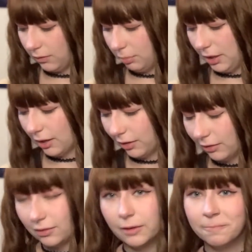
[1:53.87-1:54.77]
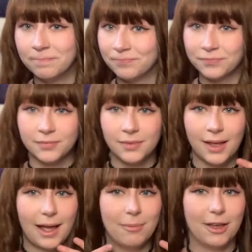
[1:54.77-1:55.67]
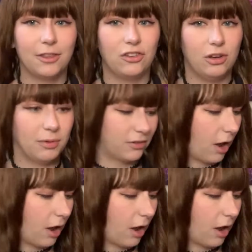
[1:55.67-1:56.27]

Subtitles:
because I buy the cheapest